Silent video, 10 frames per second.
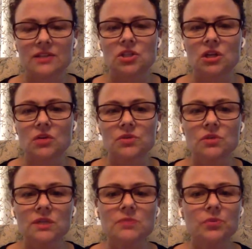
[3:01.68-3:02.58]
thing to know.
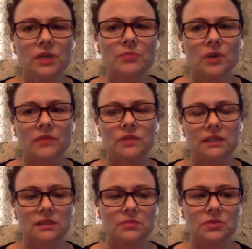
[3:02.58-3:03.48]
So it's pretty
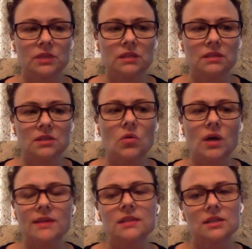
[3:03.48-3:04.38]
prevalent. It's pretty it's going
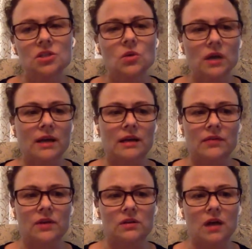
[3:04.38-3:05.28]
it's, it's going on
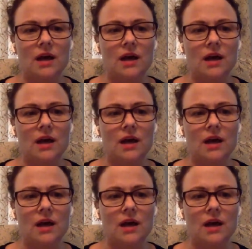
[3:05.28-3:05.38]
out there a